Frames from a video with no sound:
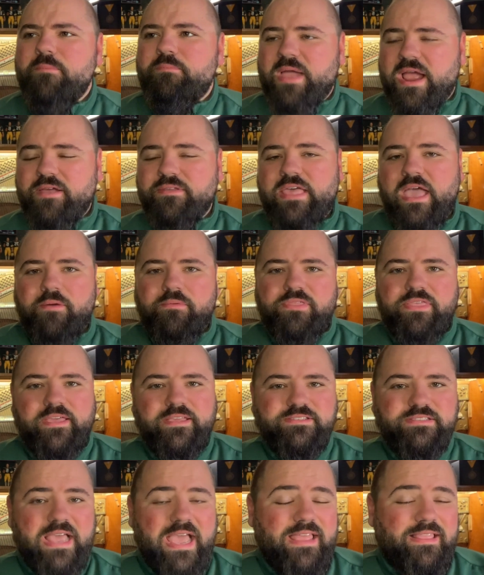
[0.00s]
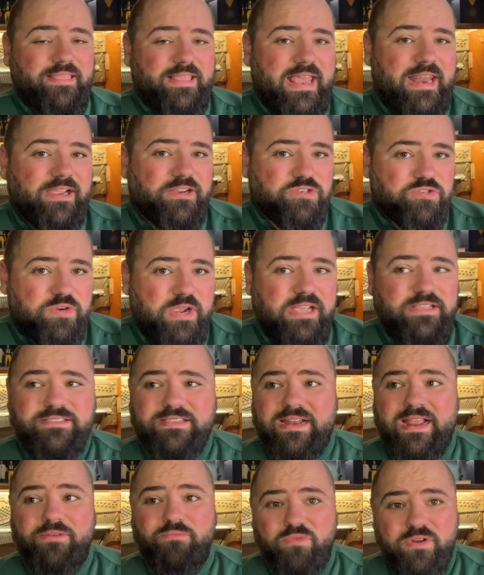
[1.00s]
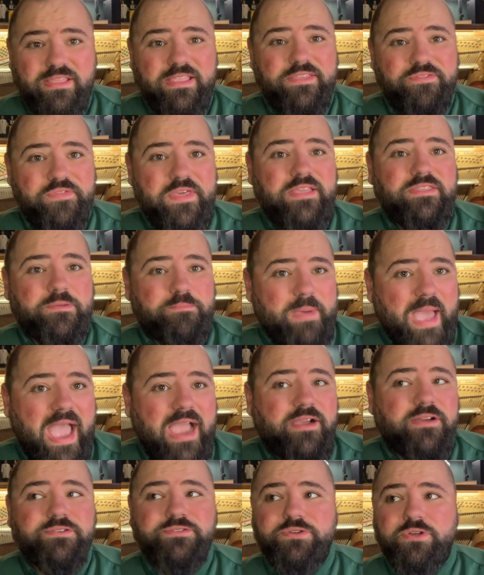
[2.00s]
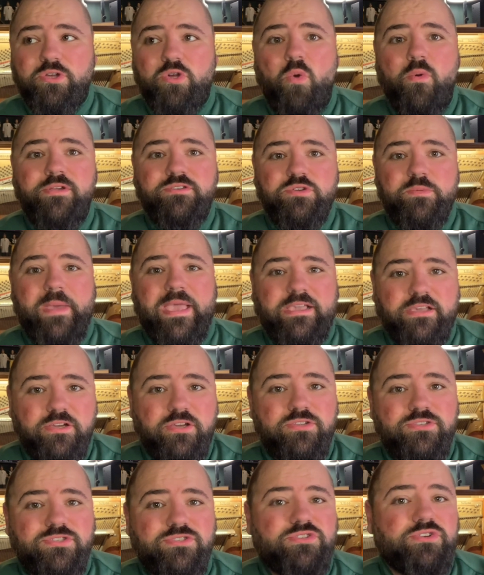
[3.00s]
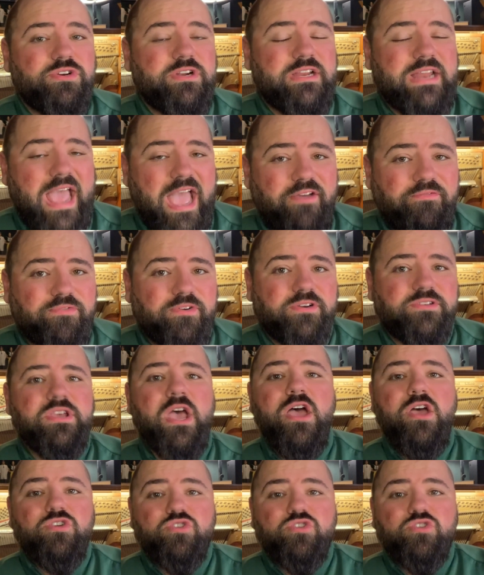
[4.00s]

Pair that with his athletic traits, and I really think the Packers are going to make a concerted effort